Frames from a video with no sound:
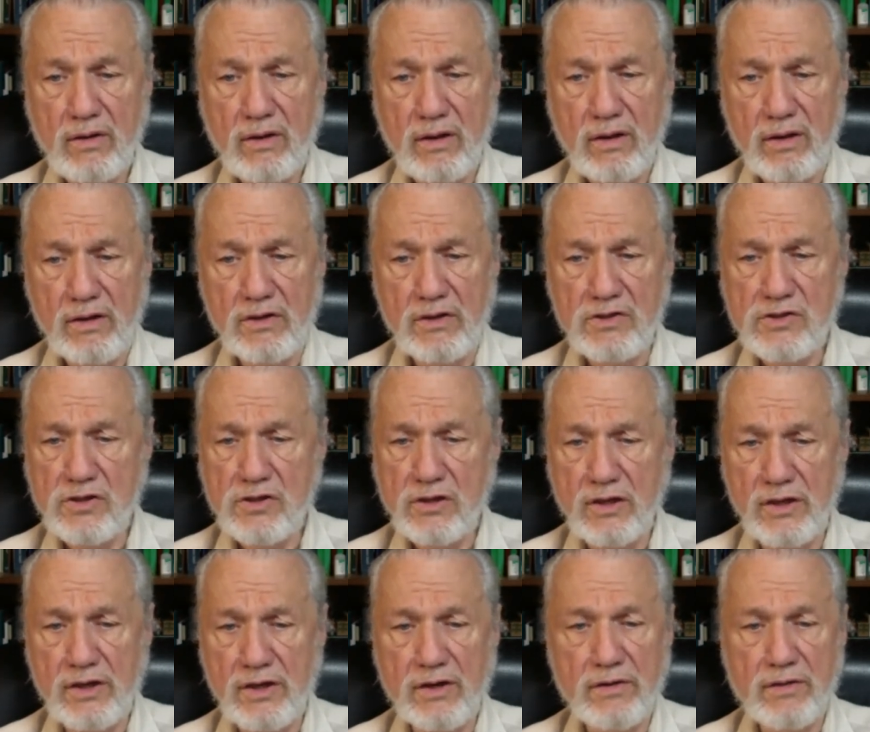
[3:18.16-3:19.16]
it is
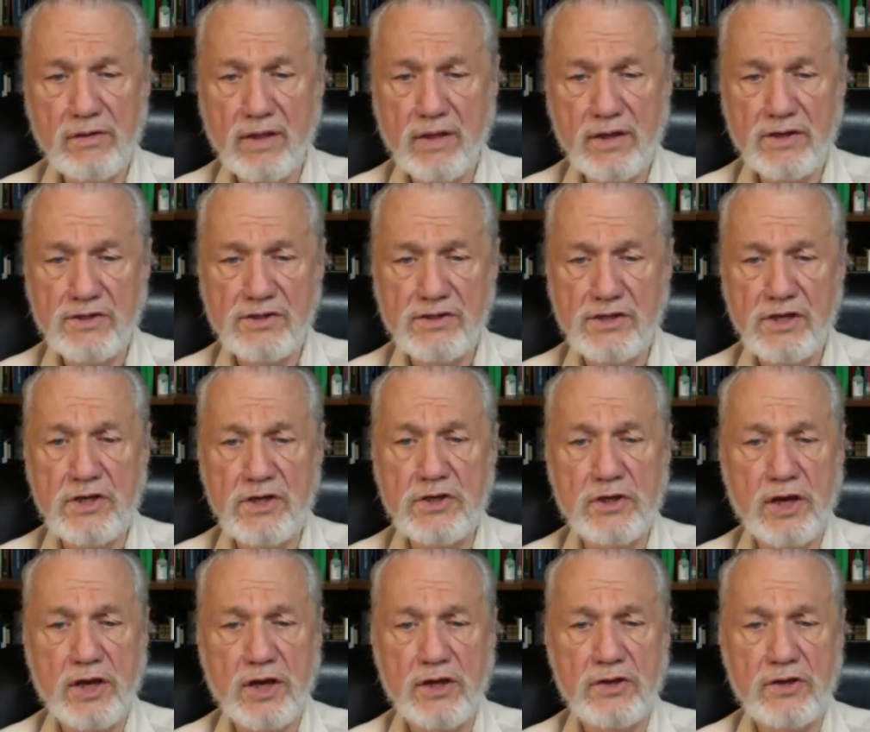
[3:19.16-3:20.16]
clear that a sea
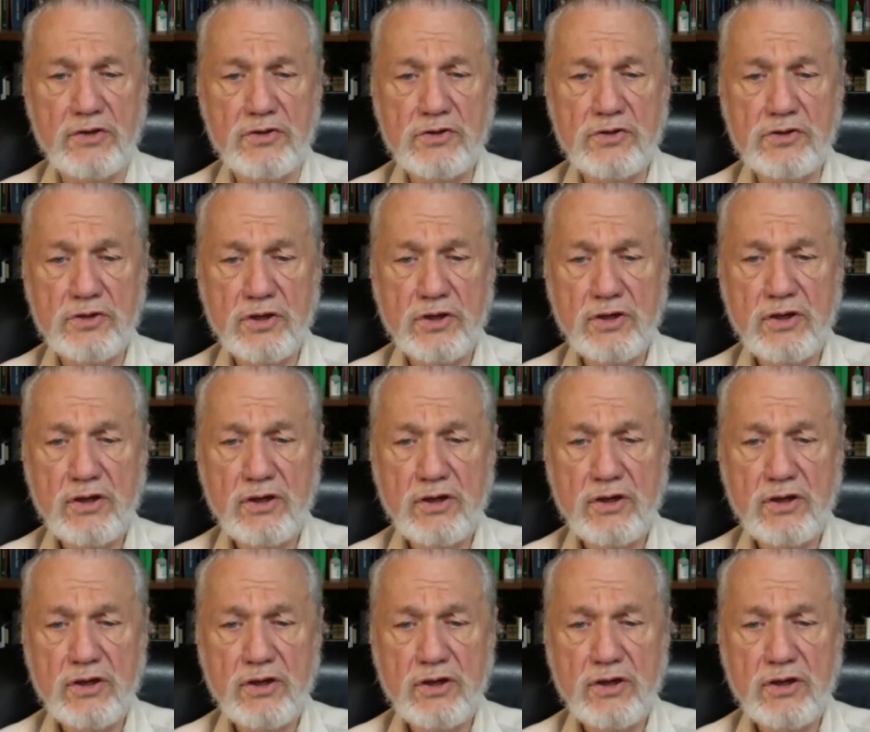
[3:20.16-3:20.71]
change